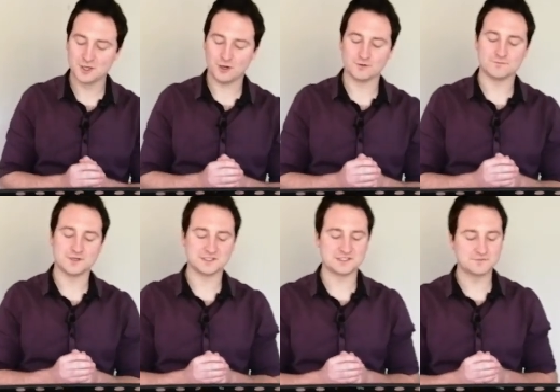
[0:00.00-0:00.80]
on
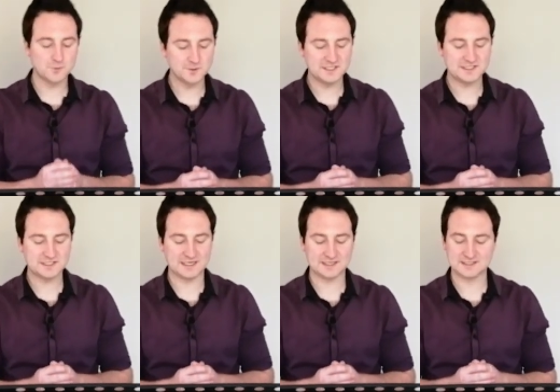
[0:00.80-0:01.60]
verses
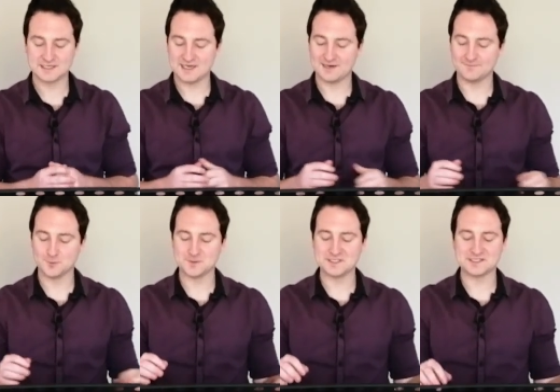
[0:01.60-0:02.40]
46 and
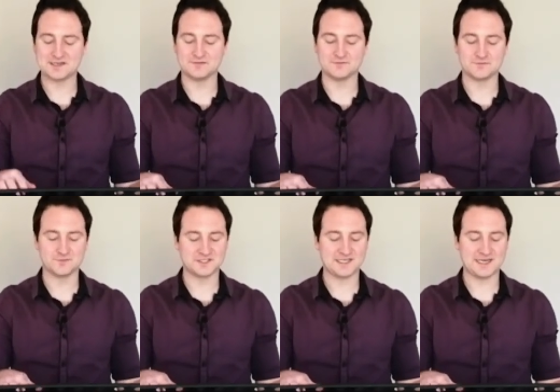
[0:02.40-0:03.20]
47 from
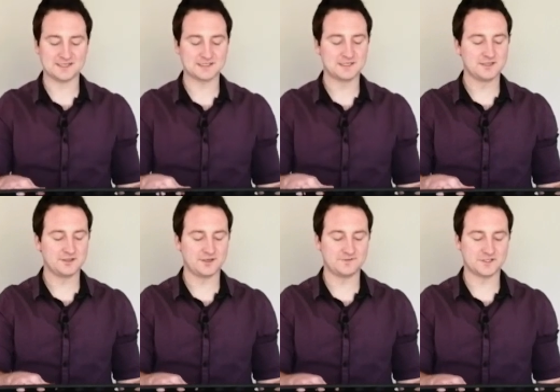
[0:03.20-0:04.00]
the text
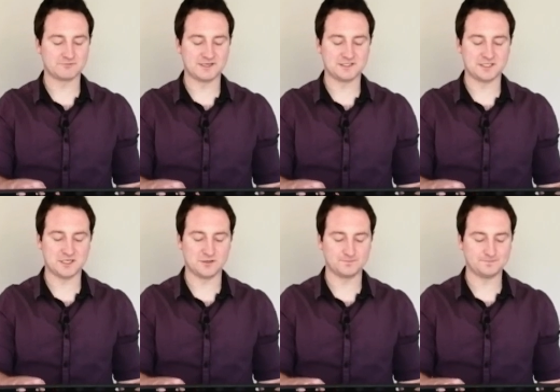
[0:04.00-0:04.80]
that I've just read to
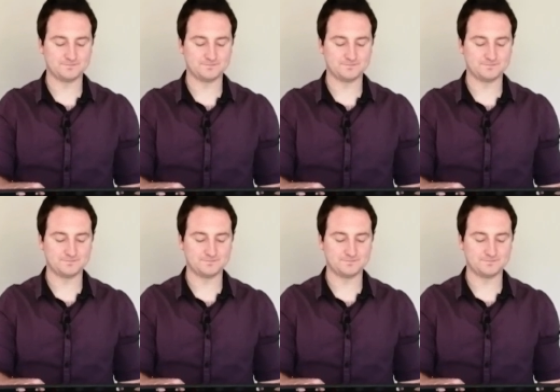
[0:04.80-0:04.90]
you.